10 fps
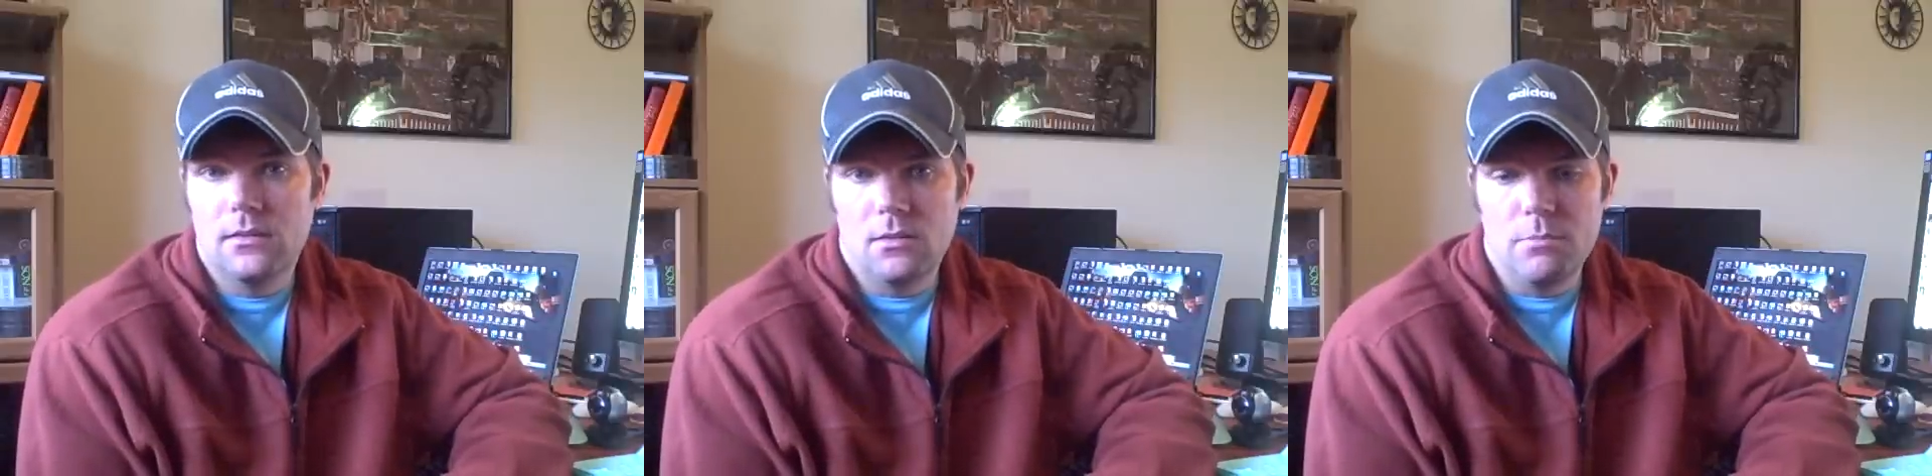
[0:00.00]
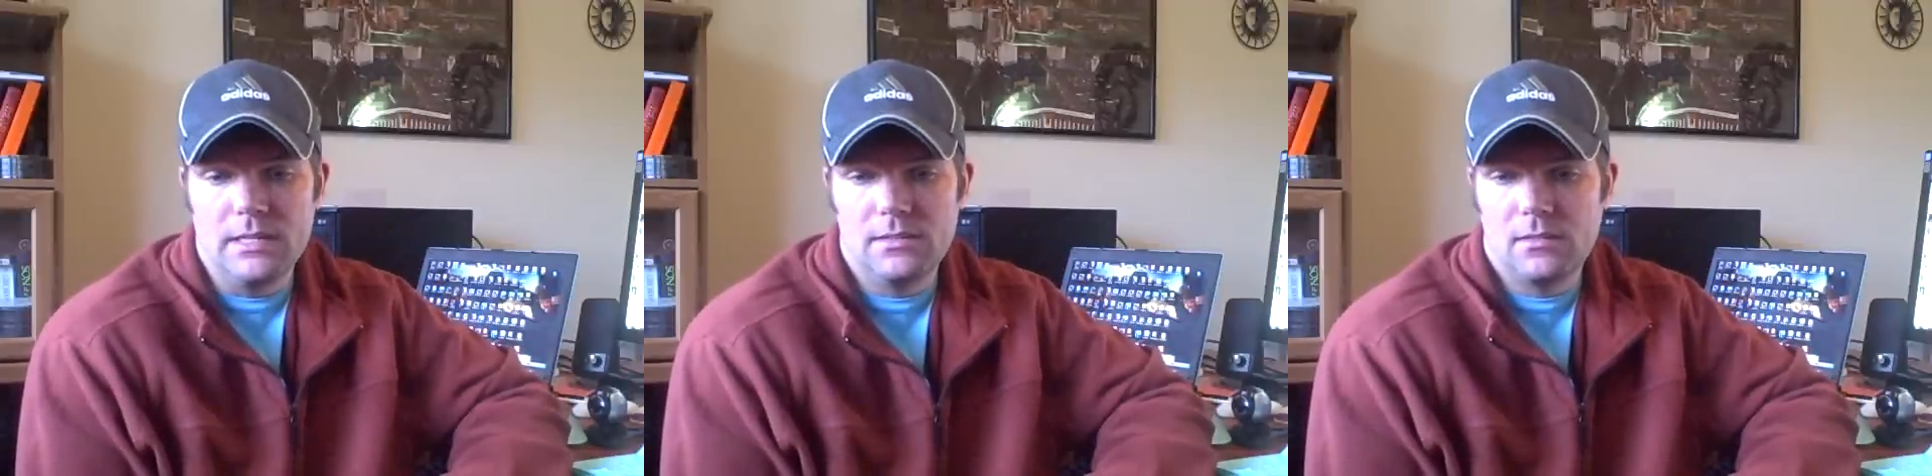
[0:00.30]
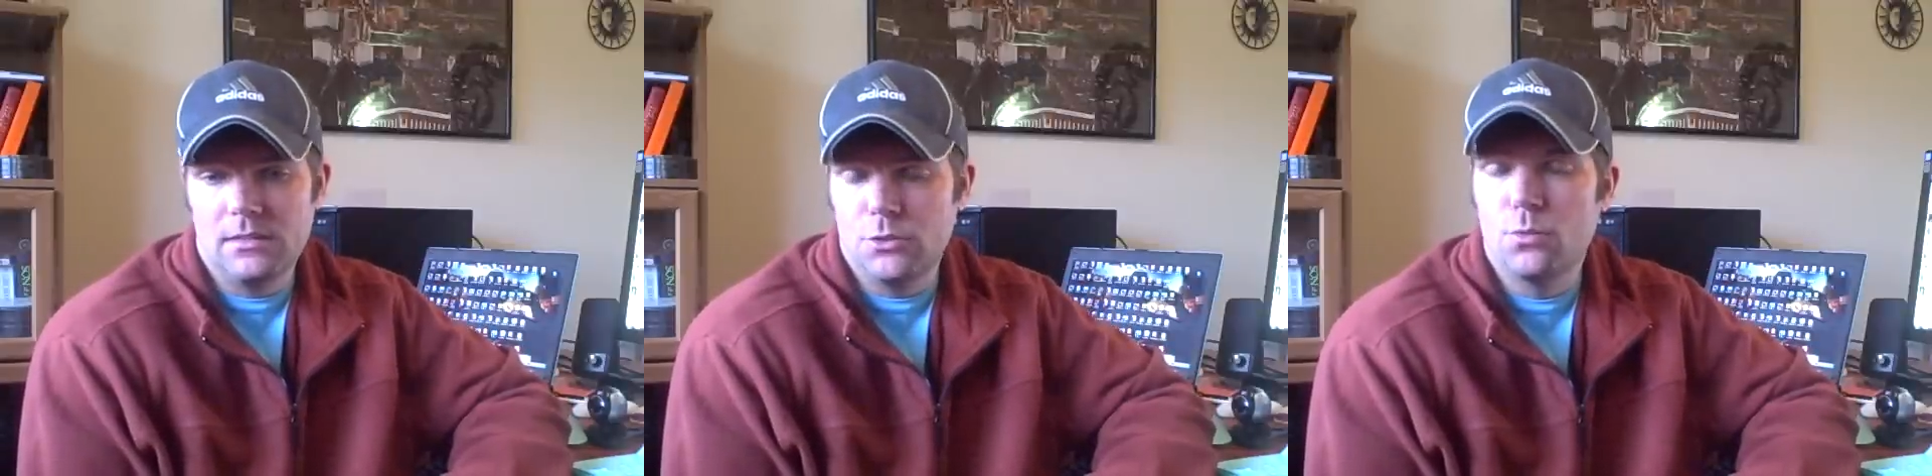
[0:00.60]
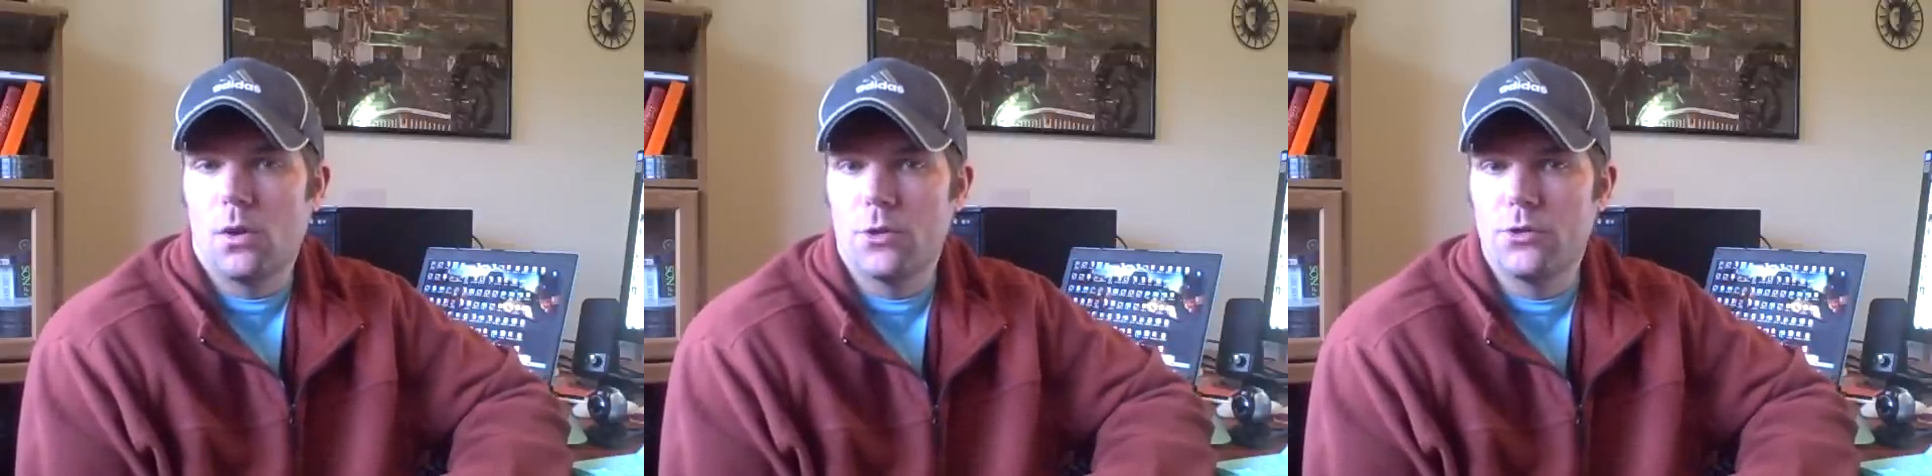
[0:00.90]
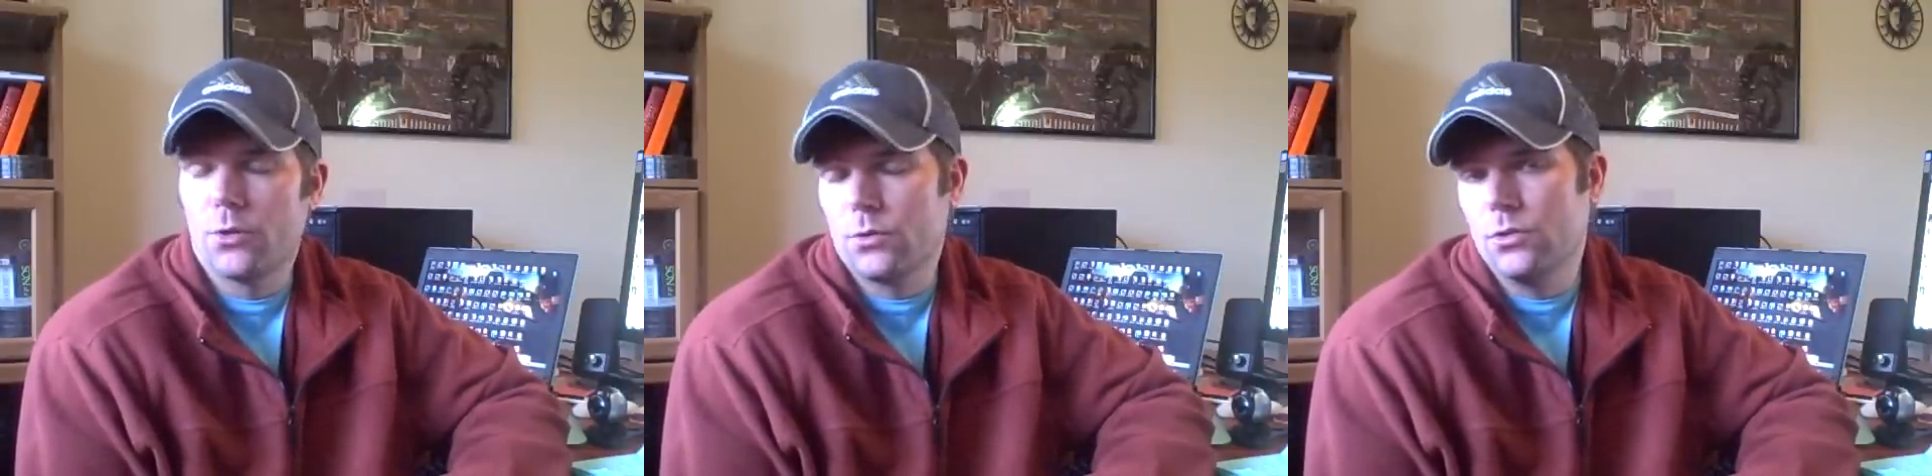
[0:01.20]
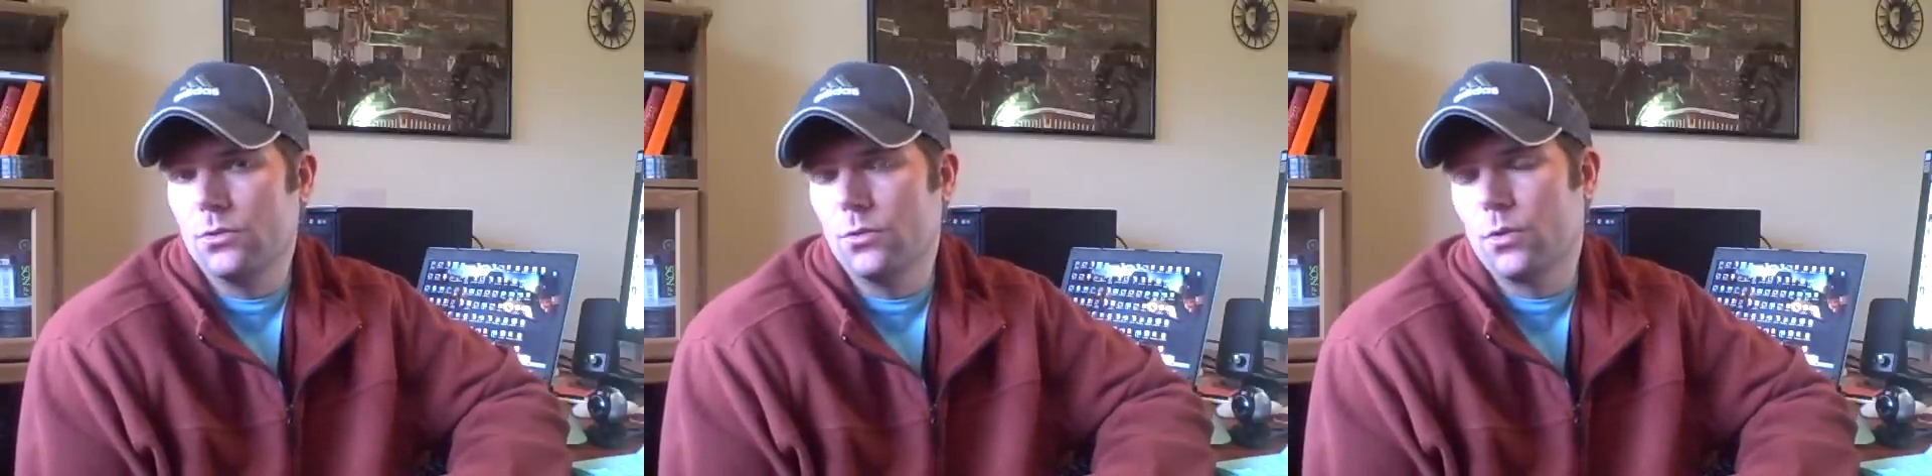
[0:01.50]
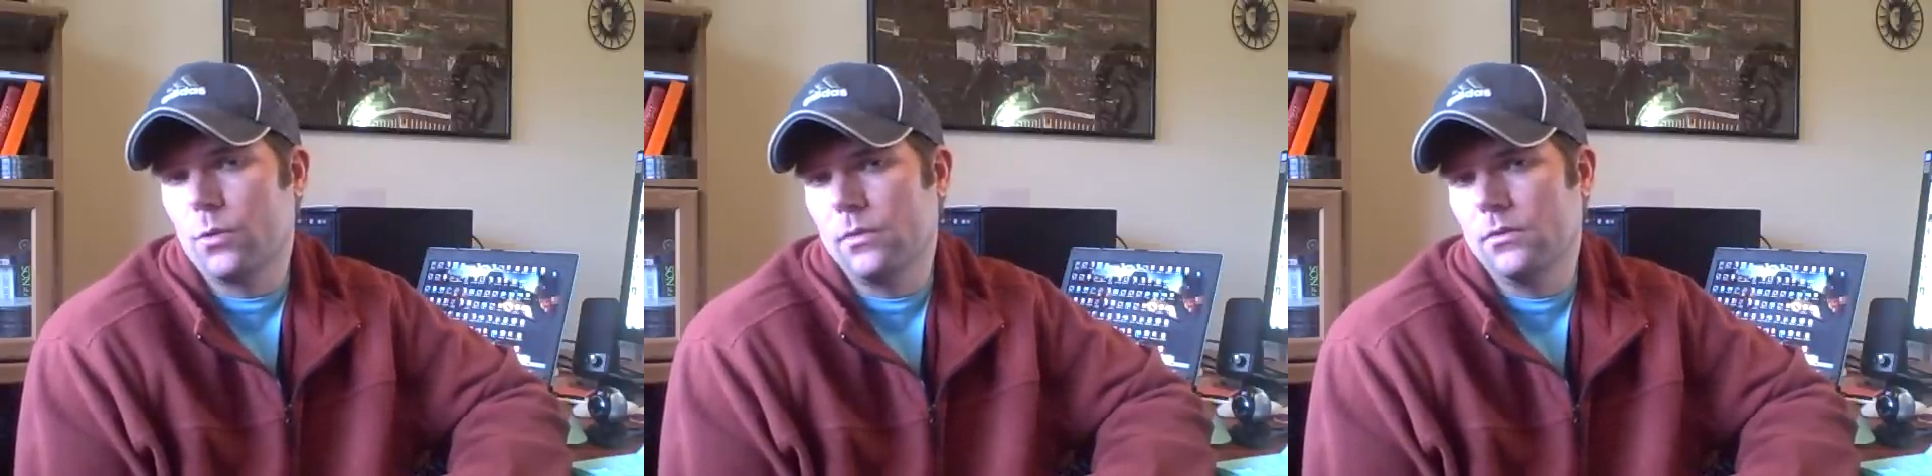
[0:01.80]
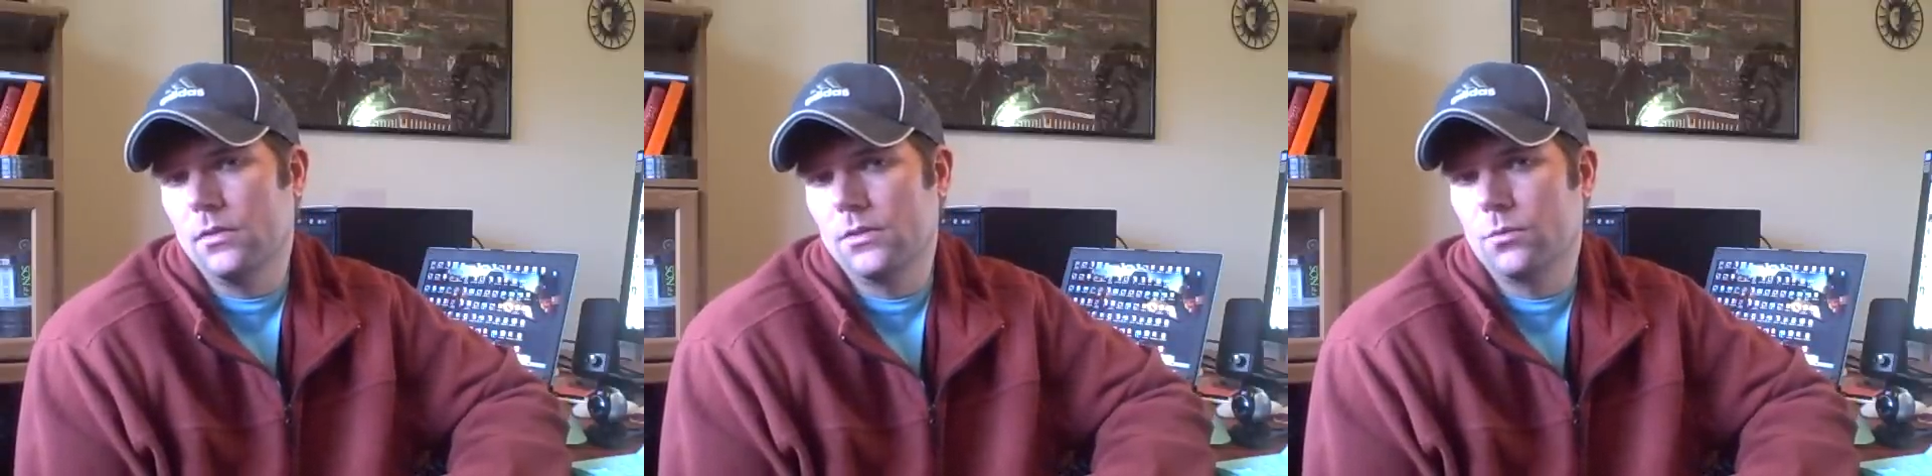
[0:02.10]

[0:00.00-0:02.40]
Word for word: you know basically you are who you you uh,